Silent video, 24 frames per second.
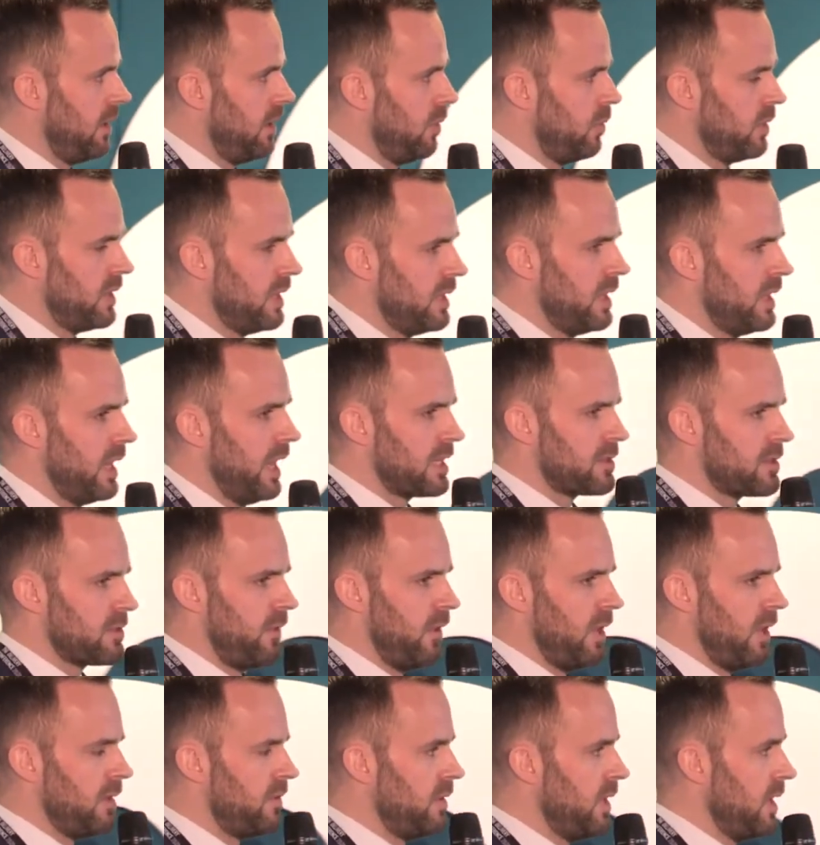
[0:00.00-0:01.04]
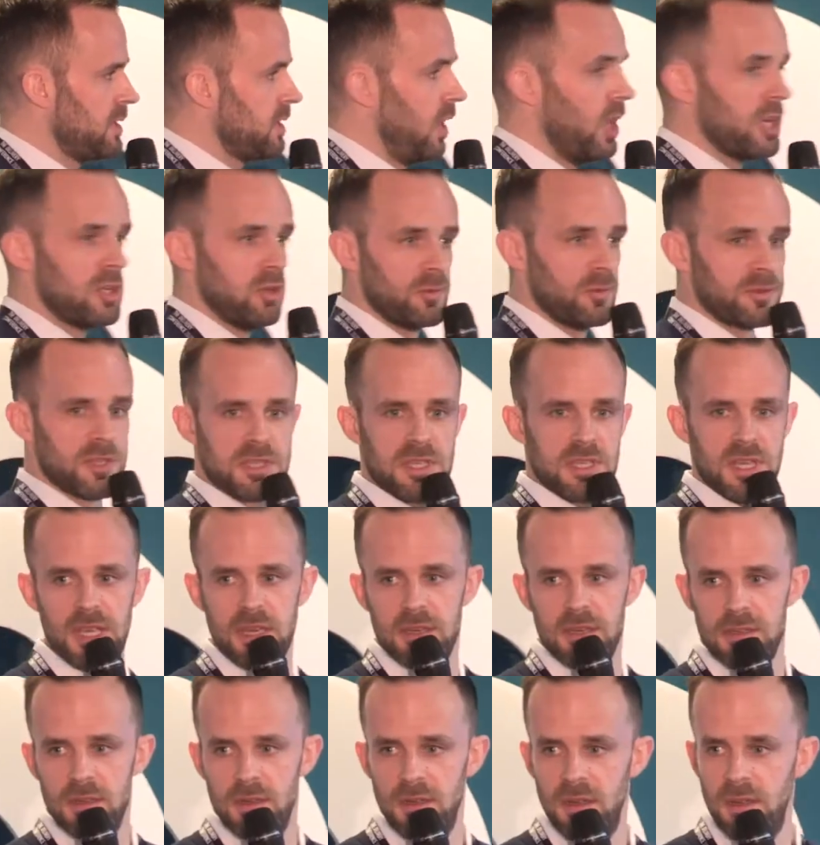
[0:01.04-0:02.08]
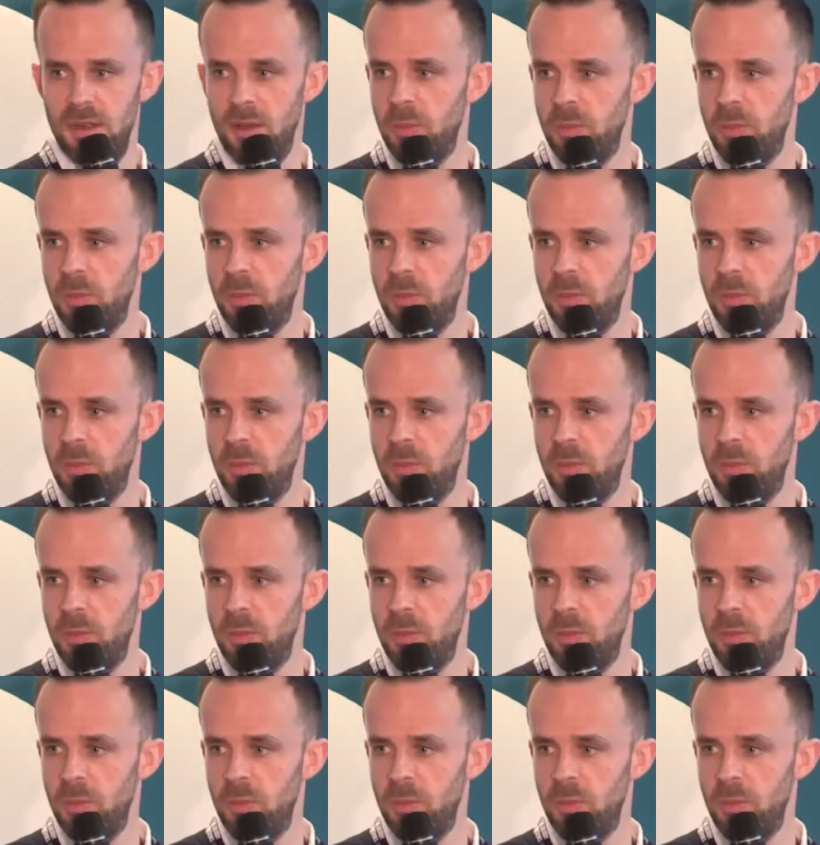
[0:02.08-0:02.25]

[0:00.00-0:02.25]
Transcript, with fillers: within the next five years? I'd love to see it.